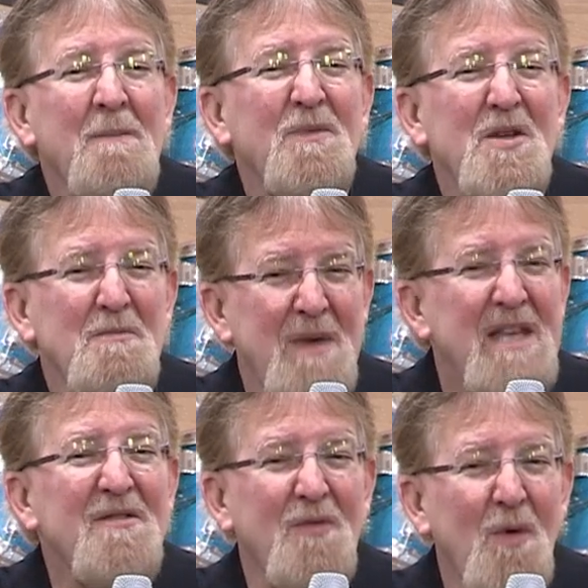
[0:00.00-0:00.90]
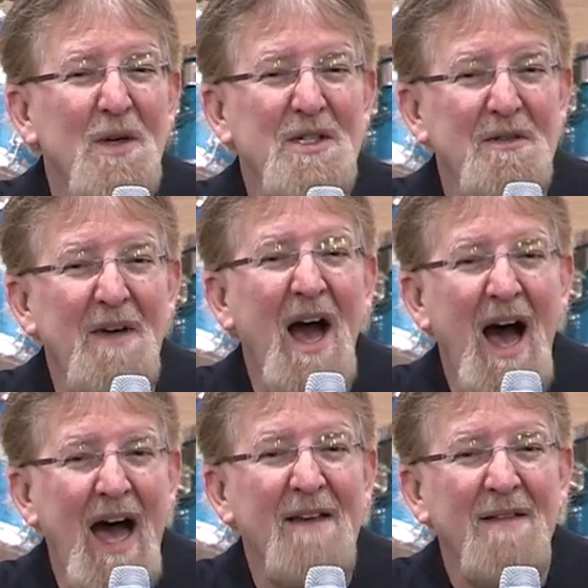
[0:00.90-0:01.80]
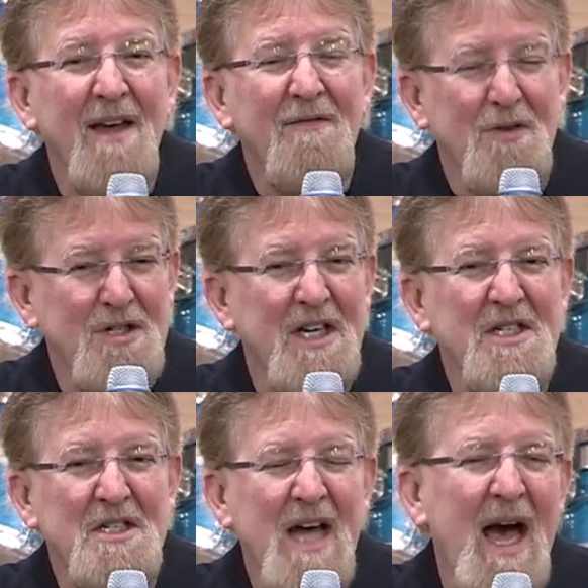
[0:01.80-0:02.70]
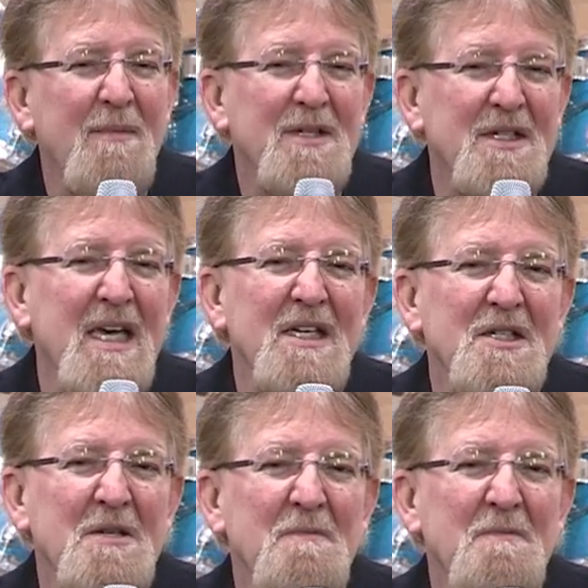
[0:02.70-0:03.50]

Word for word: to be the voice of God for such a time as this.